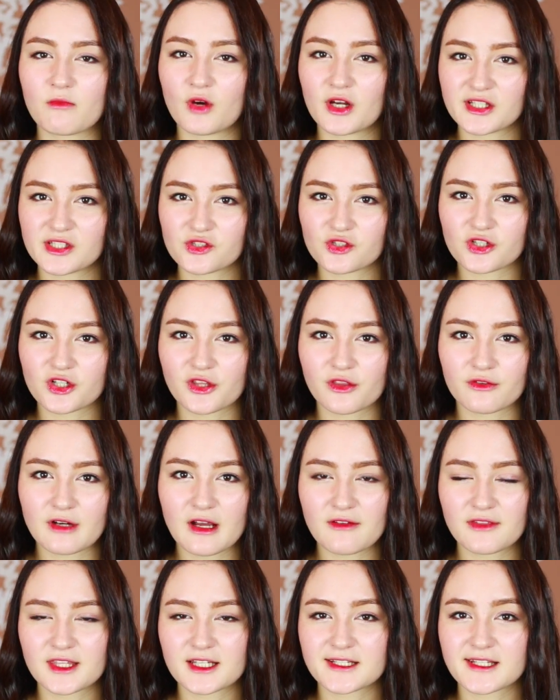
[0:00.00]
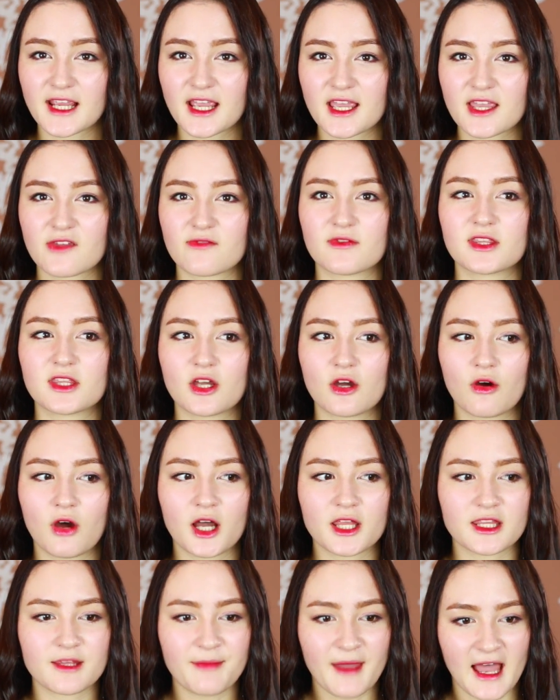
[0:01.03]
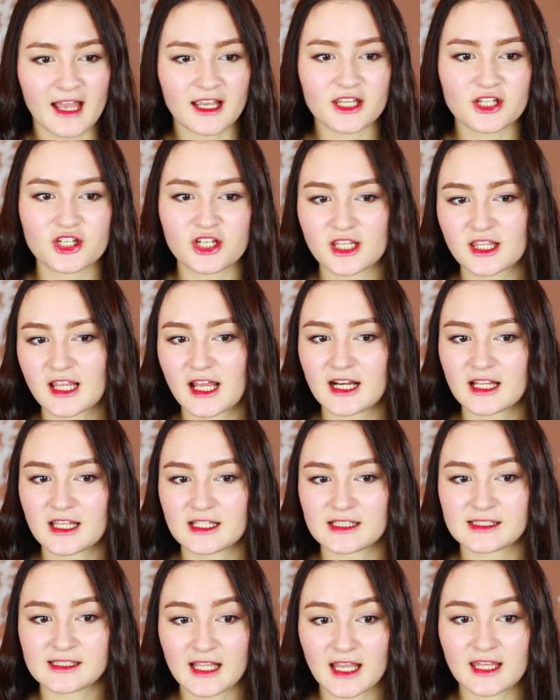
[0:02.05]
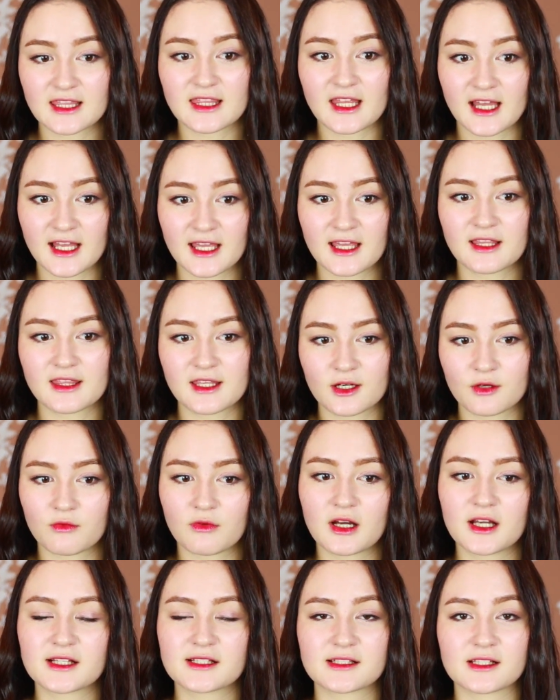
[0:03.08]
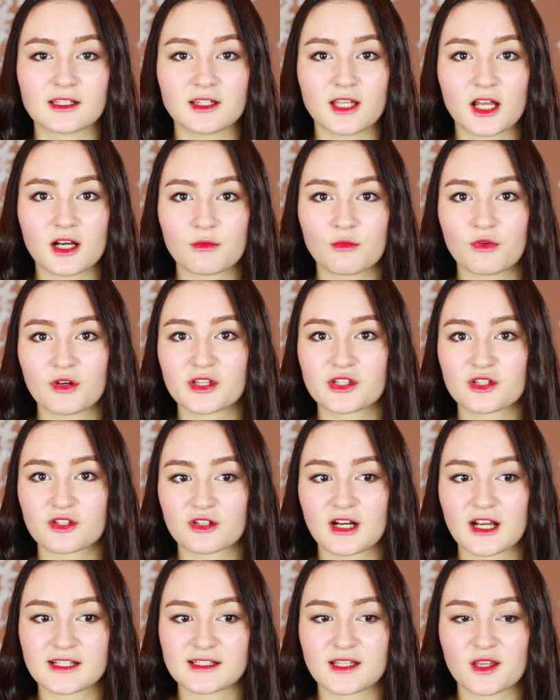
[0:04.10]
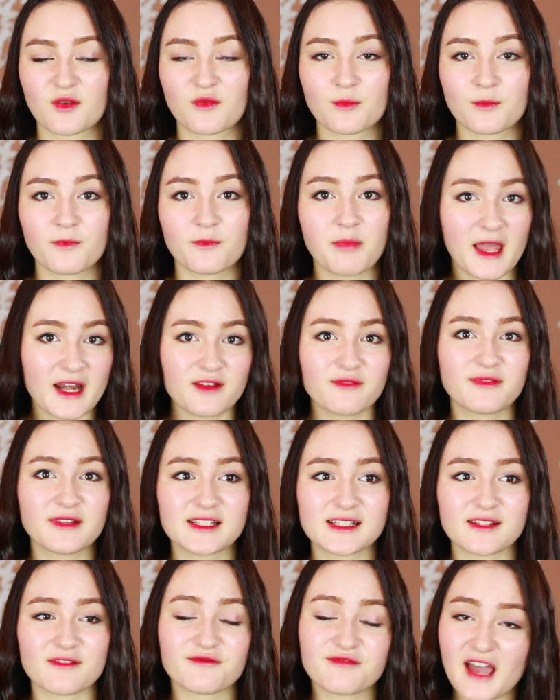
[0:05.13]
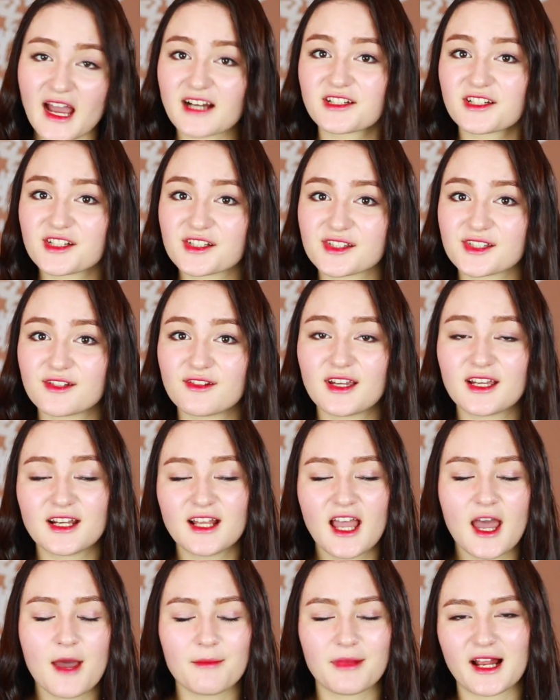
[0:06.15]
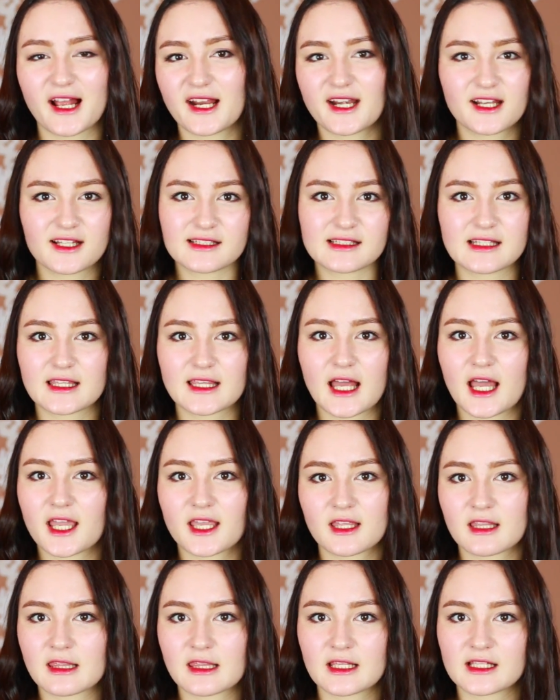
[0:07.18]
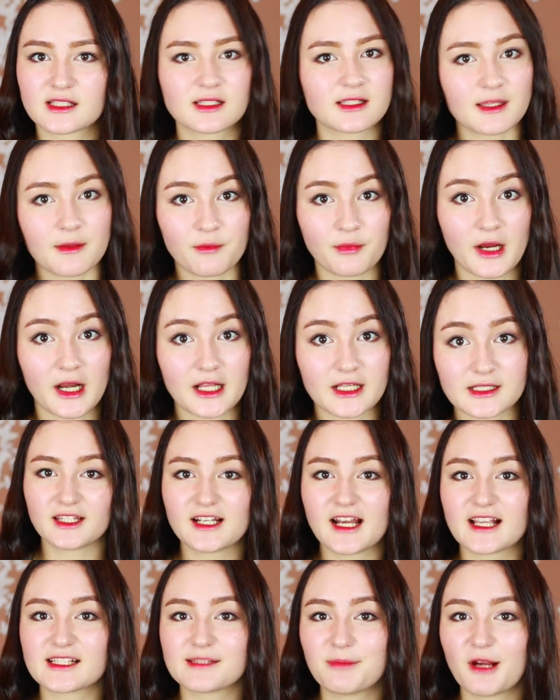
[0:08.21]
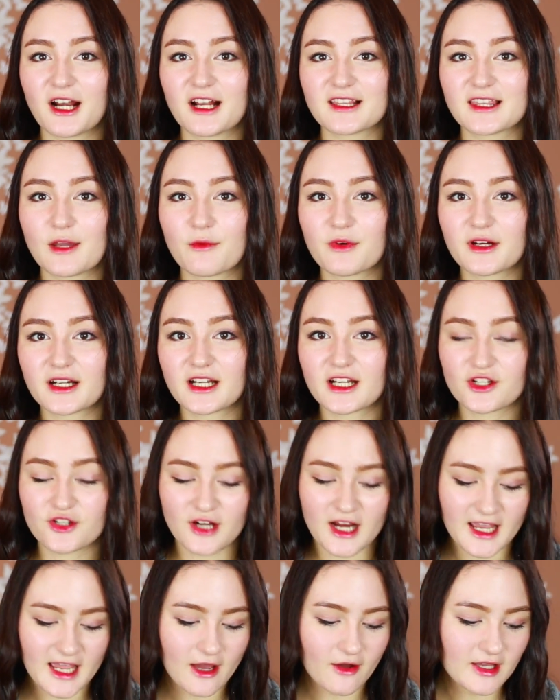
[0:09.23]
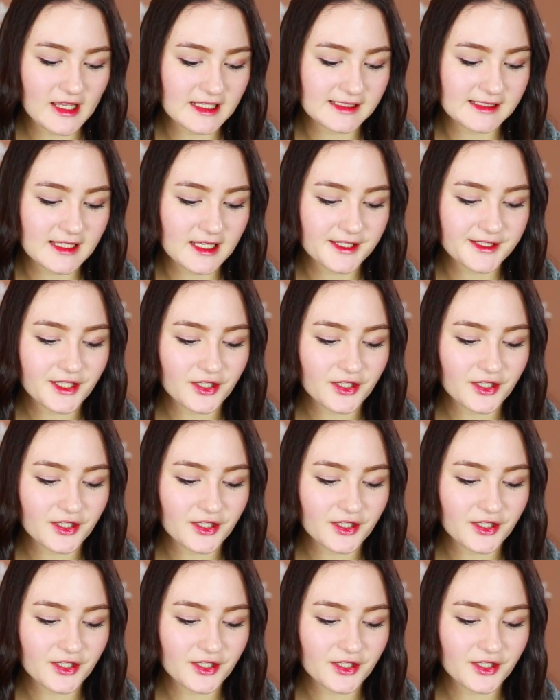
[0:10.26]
moisture throughout the day, even though on the packaging that it said that there was a lot of moisturizing benefits and factors to it, but I didn't see that in this lip product. The next product that we're gonna try out is the